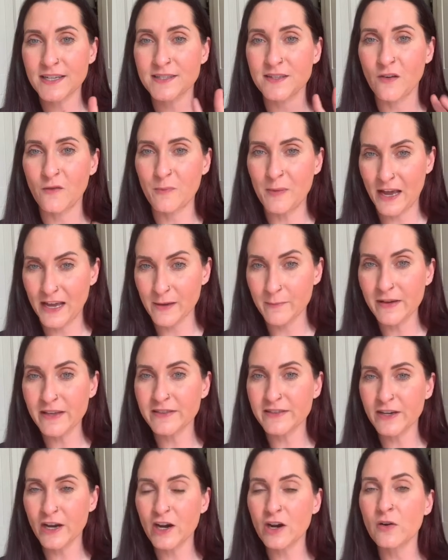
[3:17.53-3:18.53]
of payment
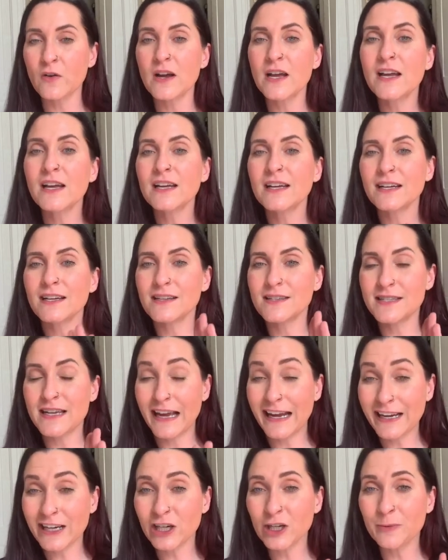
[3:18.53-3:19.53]
though is
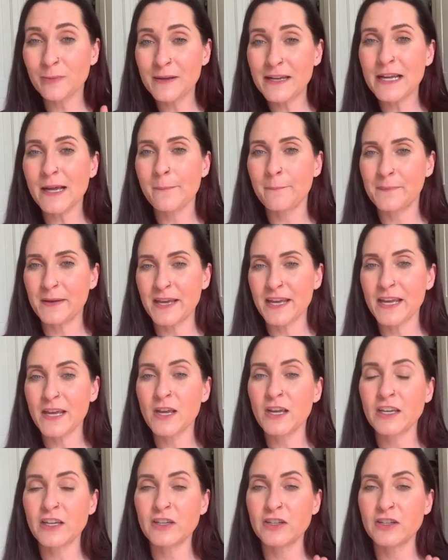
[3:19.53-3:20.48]
Airbnb